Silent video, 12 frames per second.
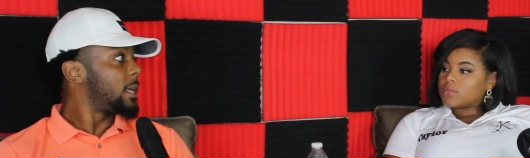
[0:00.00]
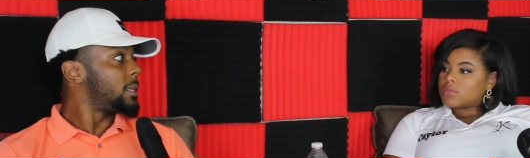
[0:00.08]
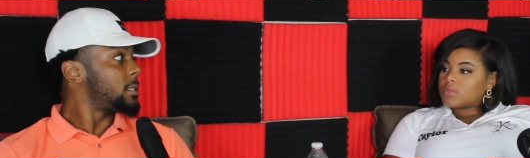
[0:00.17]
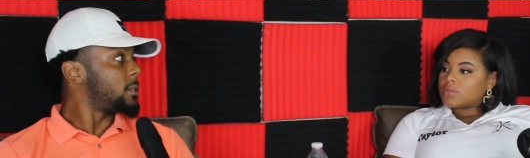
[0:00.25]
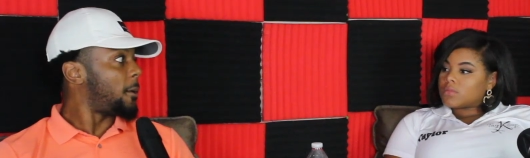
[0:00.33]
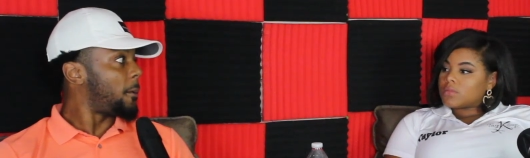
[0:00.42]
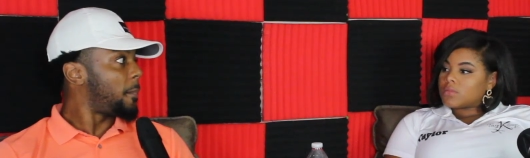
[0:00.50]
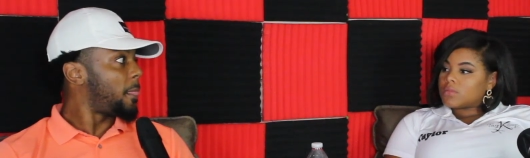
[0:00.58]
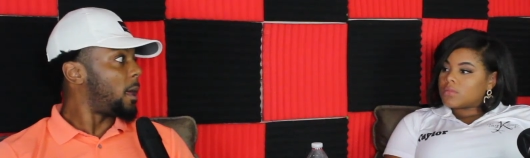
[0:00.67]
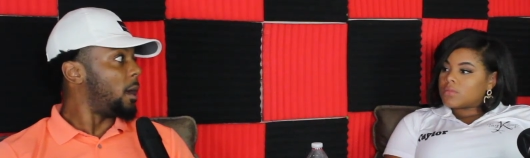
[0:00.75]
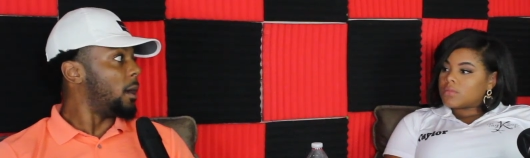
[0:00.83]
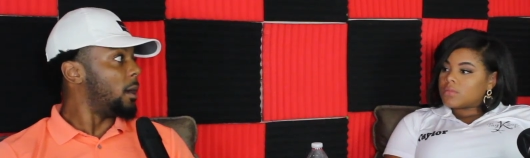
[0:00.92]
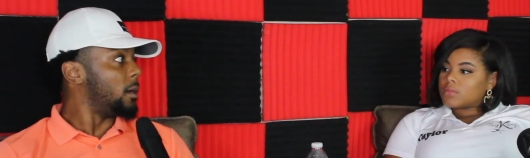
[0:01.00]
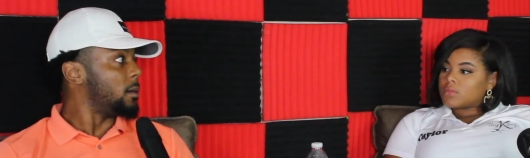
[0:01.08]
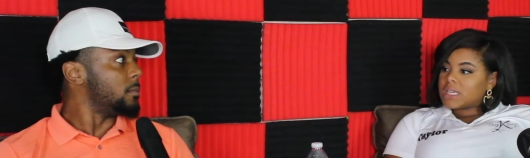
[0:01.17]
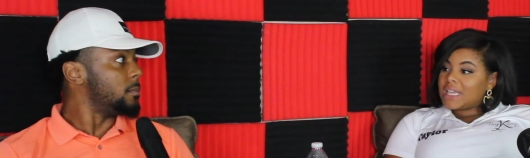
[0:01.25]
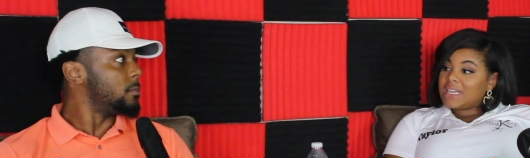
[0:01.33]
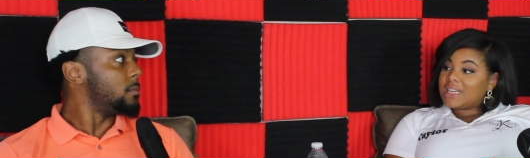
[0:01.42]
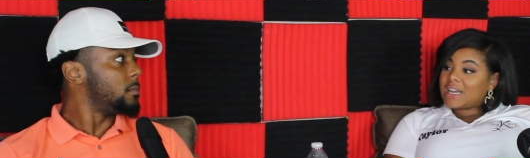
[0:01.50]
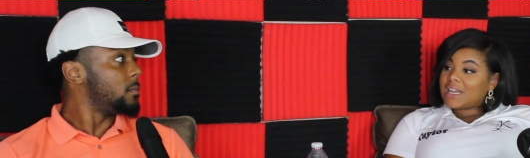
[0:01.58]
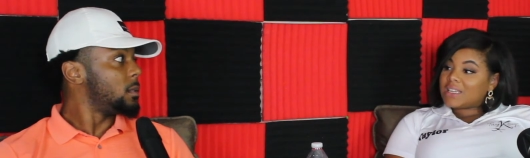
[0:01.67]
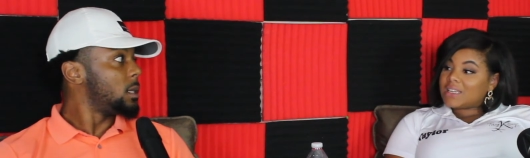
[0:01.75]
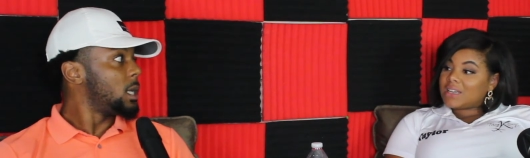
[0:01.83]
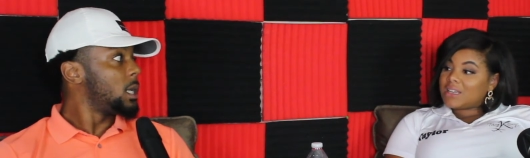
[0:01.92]
Speaker 1: So um,
Speaker 2: he
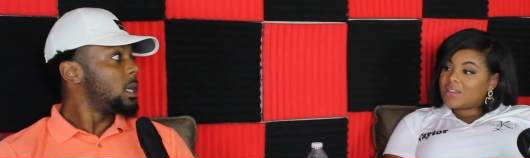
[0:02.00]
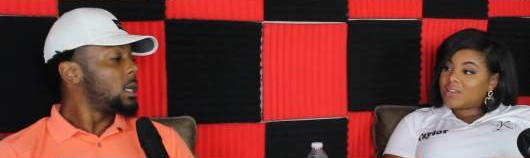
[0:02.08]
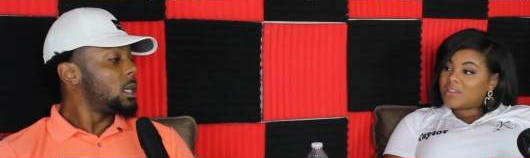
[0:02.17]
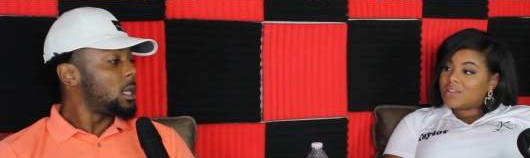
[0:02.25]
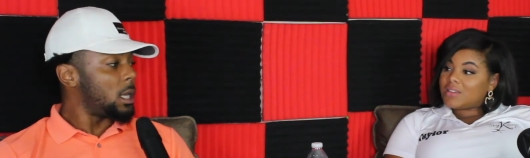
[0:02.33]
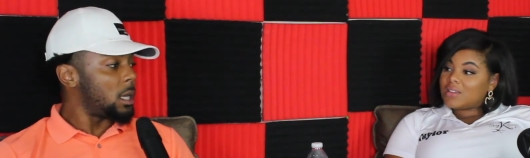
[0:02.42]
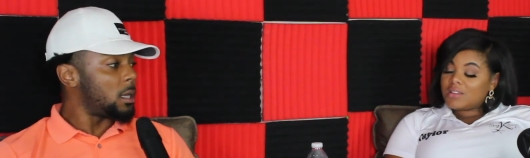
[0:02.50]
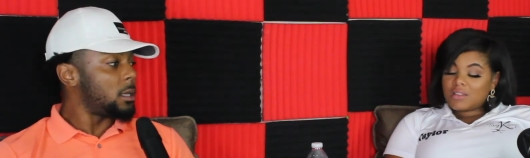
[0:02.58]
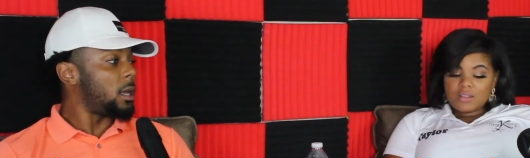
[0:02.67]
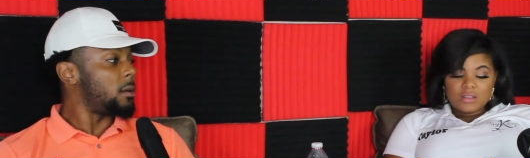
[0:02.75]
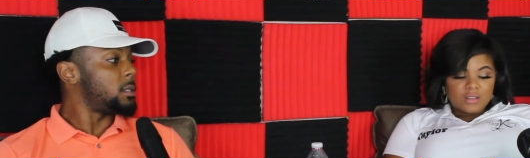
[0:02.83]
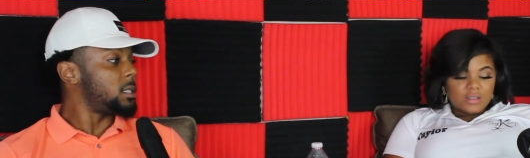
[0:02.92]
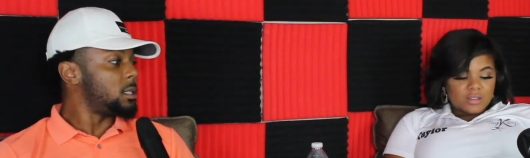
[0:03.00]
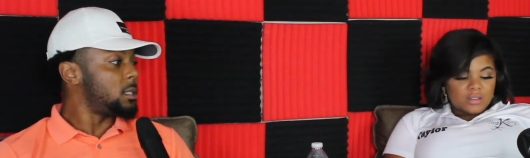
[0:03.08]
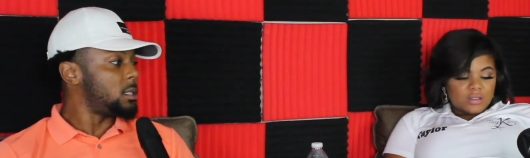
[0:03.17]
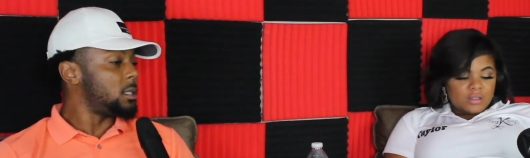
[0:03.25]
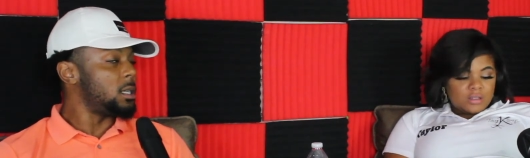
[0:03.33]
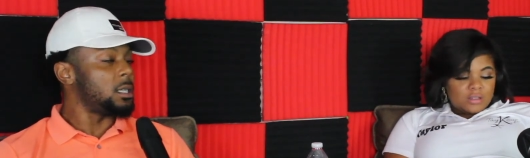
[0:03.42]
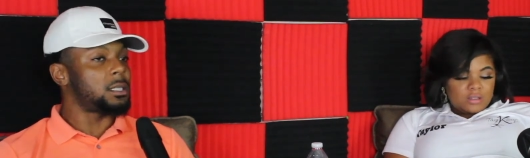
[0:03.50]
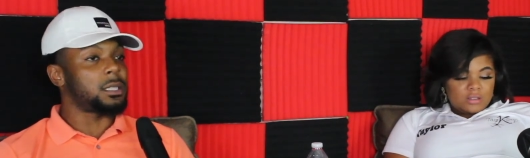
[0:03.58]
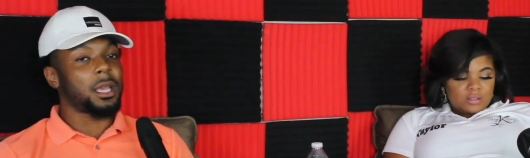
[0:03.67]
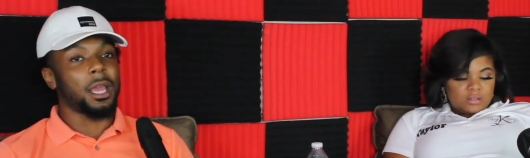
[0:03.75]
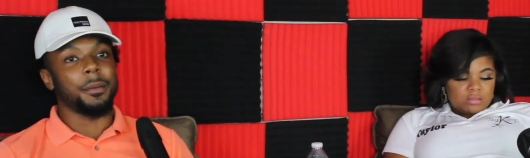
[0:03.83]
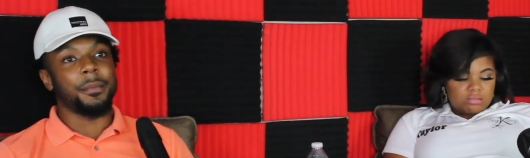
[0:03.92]
dying now.
Speaker 1: Yeah, that was she. She just
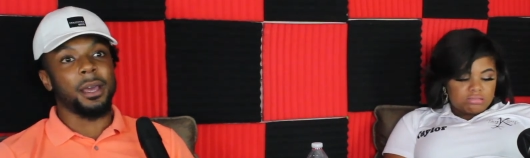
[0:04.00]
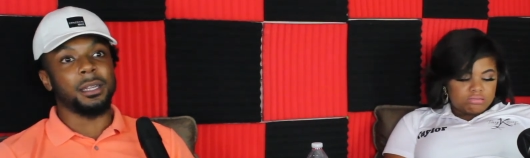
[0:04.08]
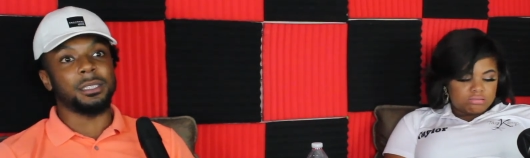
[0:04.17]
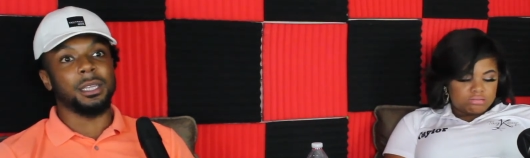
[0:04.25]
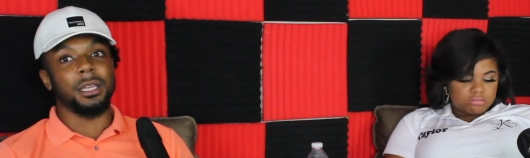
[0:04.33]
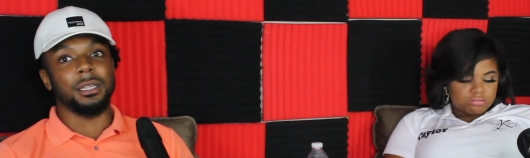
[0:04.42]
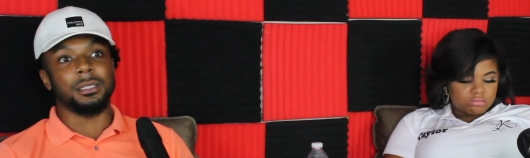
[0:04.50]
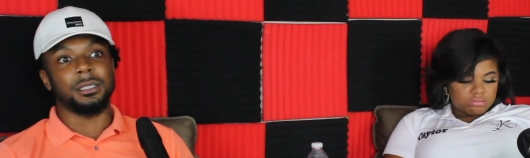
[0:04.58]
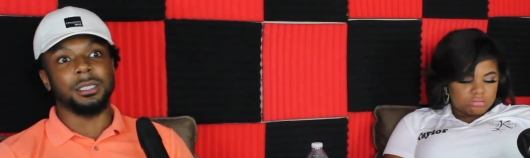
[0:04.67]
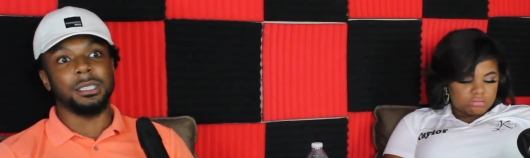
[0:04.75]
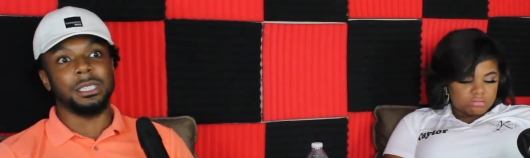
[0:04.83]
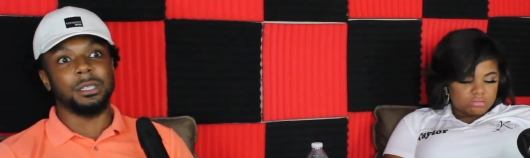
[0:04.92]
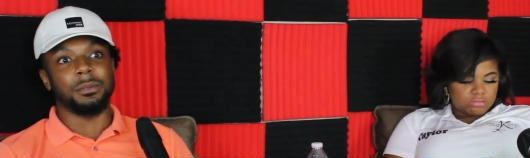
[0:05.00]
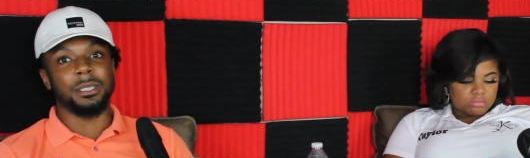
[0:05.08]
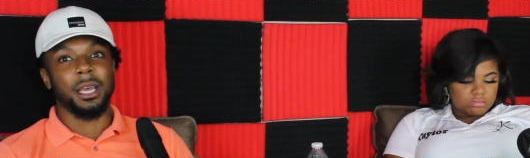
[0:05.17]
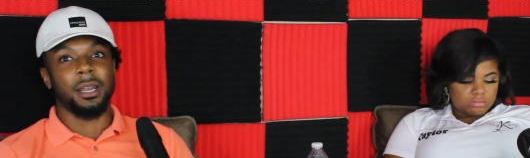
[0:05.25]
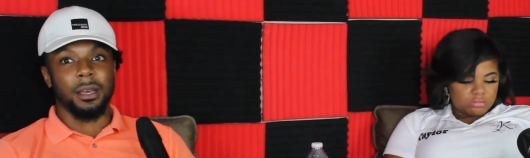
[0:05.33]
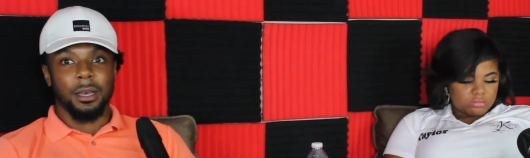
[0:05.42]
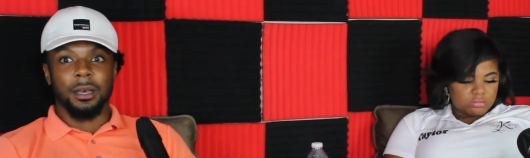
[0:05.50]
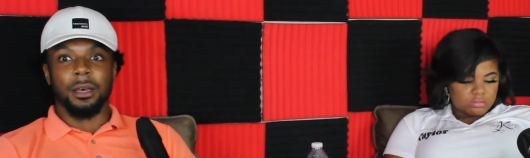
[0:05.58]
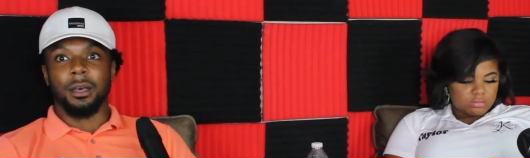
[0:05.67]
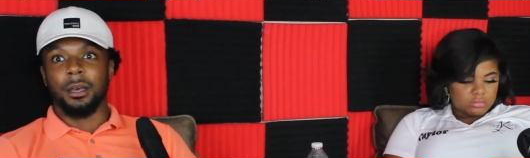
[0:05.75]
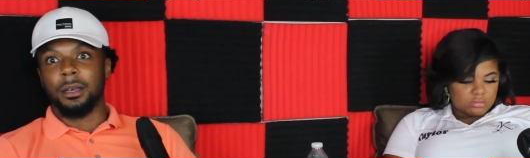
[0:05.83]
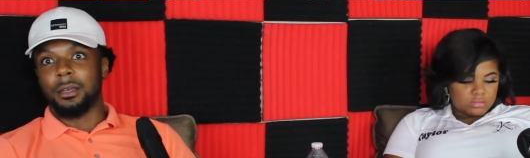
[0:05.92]
came out and said it. She she was at a
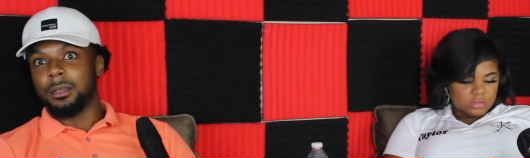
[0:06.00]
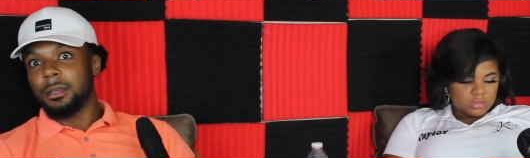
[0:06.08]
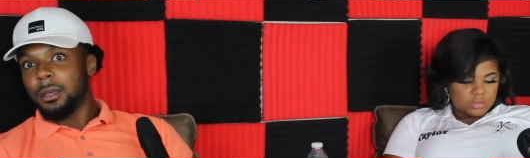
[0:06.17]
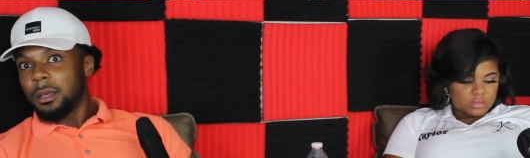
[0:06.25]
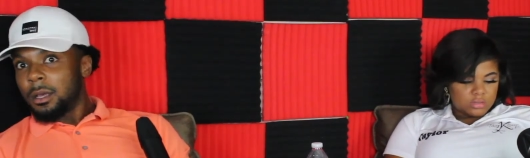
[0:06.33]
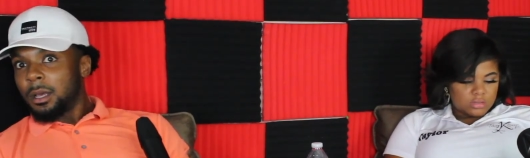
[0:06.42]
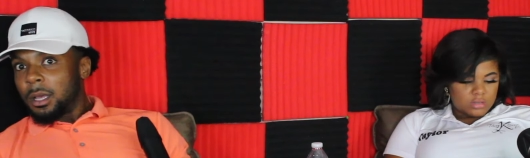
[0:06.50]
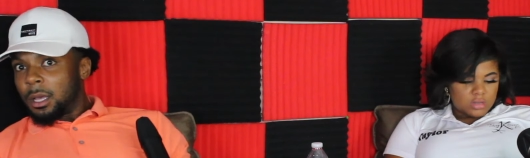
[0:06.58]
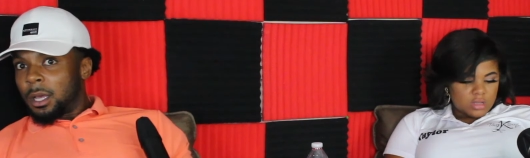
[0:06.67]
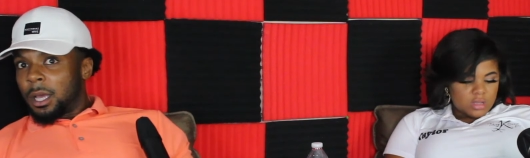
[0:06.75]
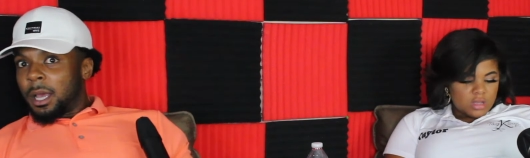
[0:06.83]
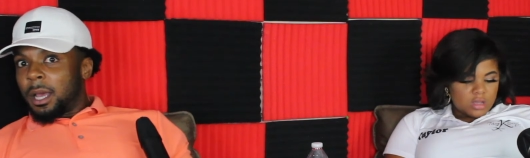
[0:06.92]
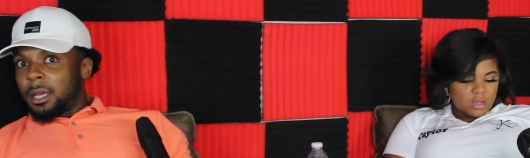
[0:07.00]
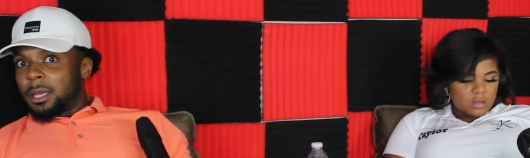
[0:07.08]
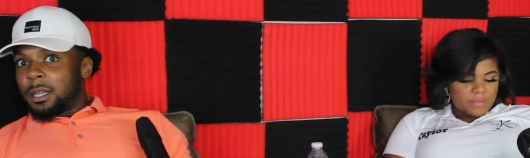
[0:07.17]
uh Oh